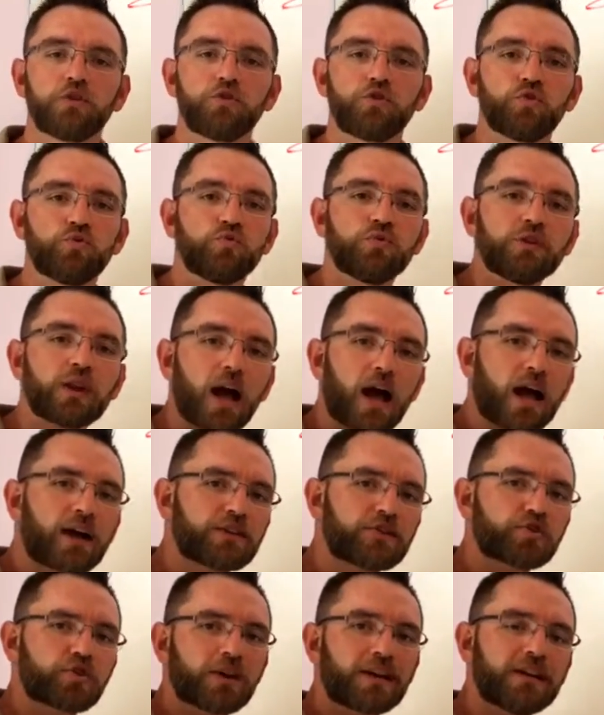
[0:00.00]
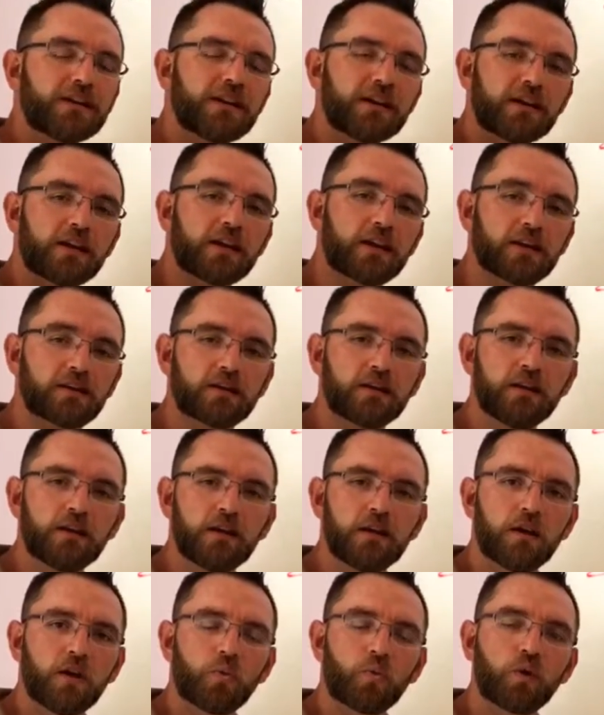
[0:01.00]
Do not trade in
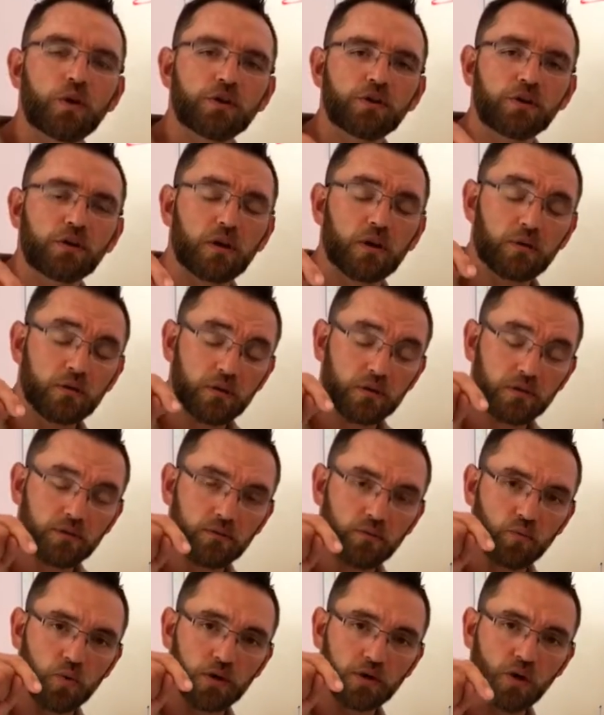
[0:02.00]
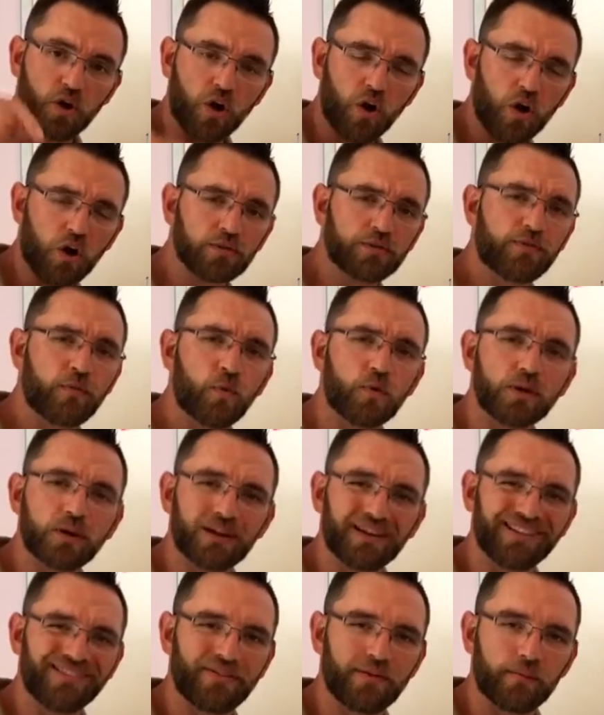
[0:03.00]
what calls for it
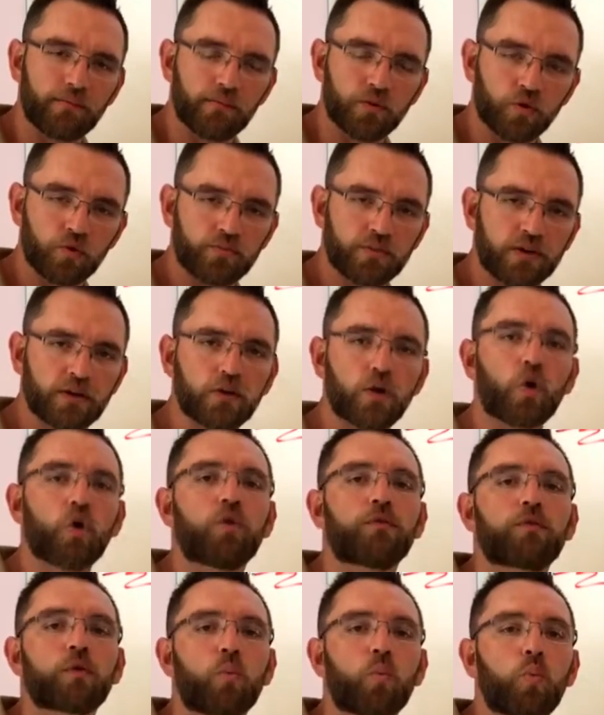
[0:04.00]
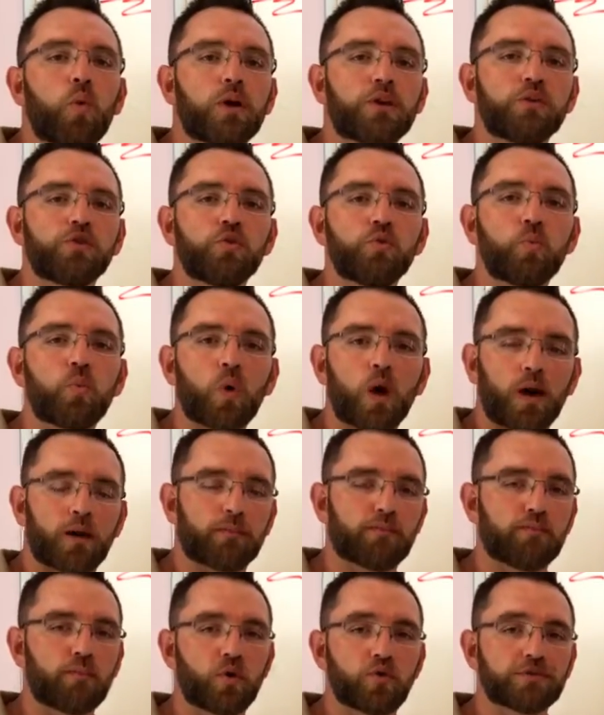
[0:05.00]
in the moment over what you
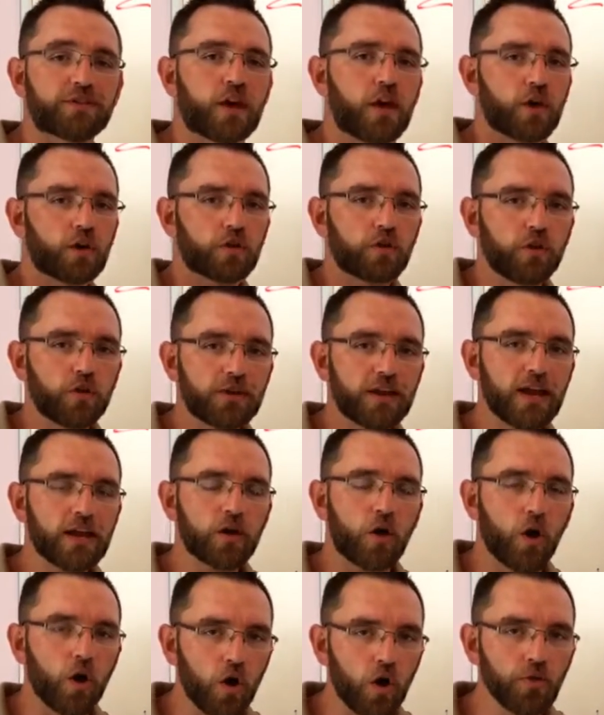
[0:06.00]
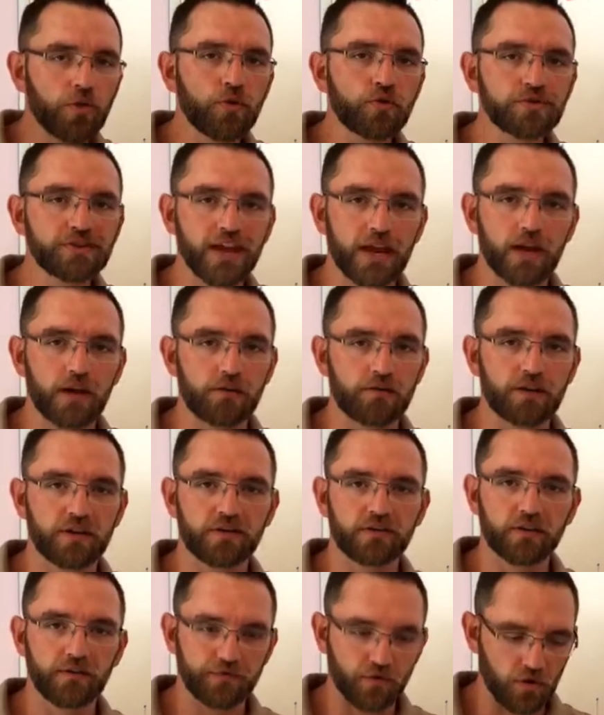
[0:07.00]
want most. Look at all those
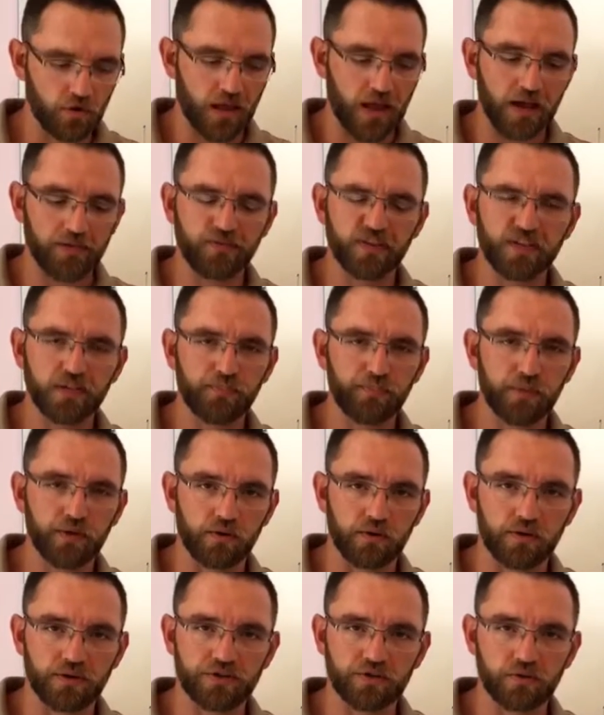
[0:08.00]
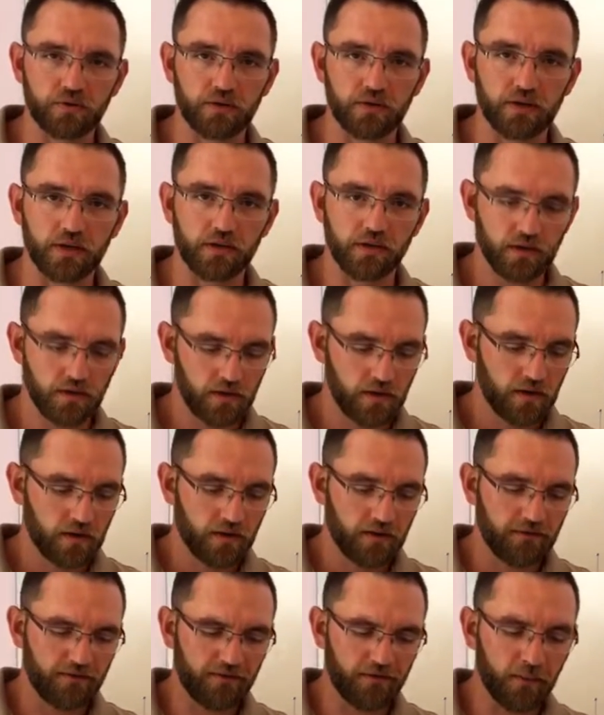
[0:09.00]
areas of your life, spiritually,
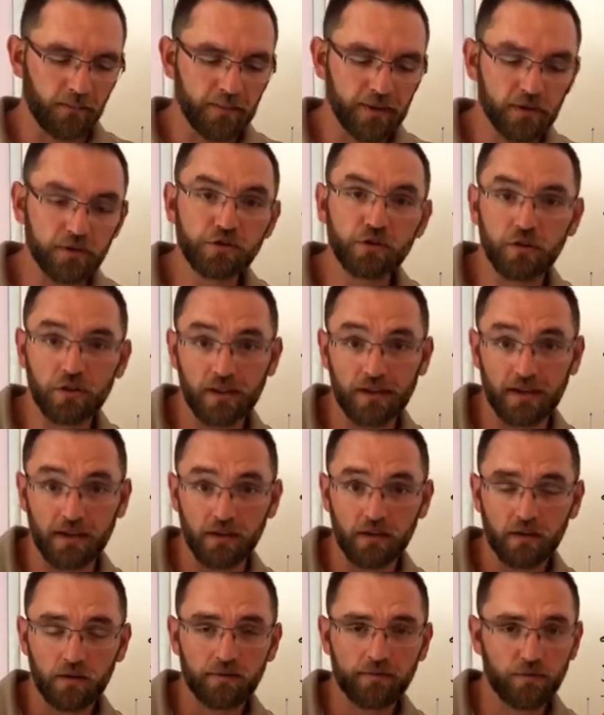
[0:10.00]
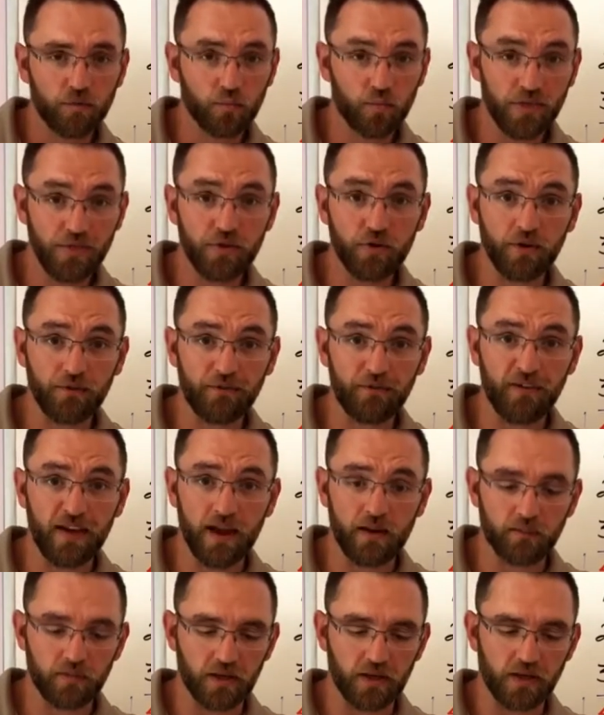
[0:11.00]
familiarly, with your
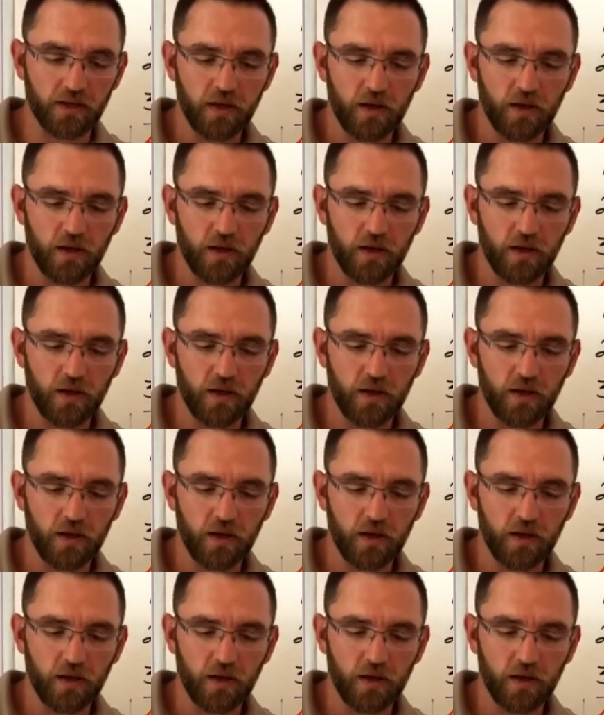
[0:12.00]
family,